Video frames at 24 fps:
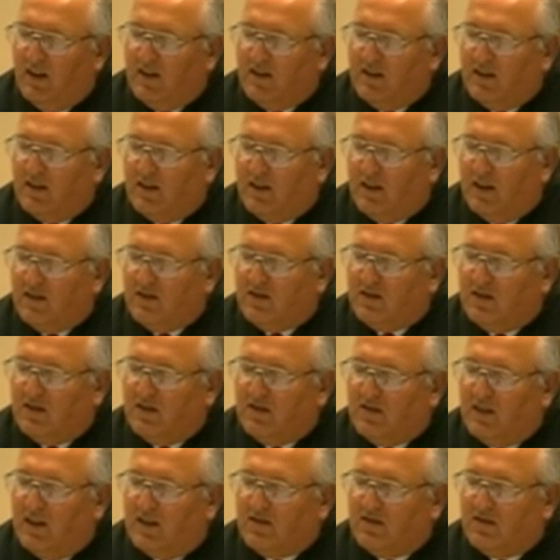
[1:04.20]
Detention
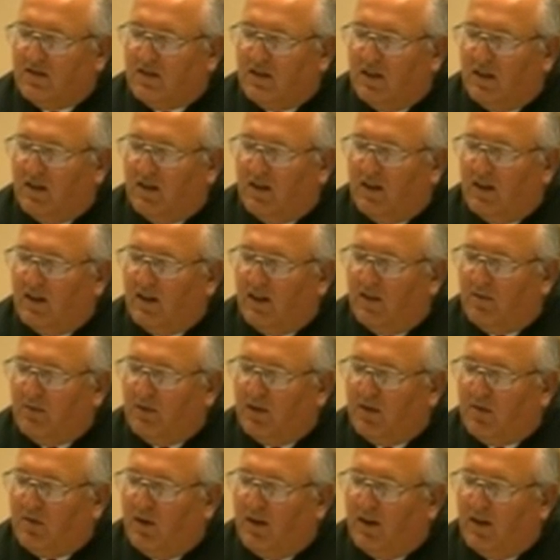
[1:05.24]
is necessary and
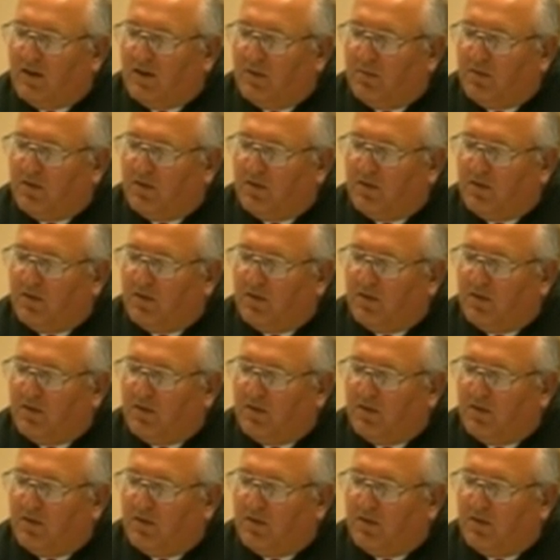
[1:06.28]
required